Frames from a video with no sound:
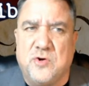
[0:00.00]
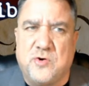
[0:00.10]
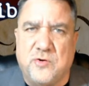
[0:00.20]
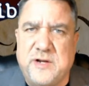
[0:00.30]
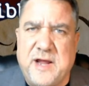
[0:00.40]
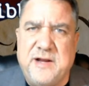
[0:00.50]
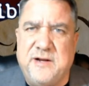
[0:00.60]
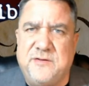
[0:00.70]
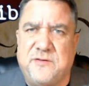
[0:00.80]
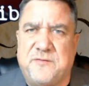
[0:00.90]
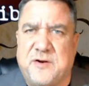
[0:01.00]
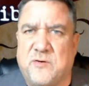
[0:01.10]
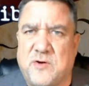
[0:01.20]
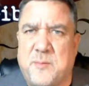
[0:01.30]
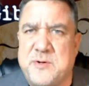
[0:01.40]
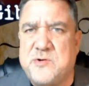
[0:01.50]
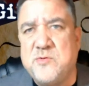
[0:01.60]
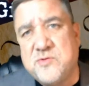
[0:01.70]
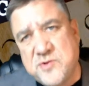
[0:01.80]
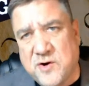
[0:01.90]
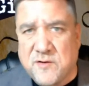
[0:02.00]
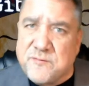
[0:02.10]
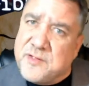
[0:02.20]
created the federal government to serve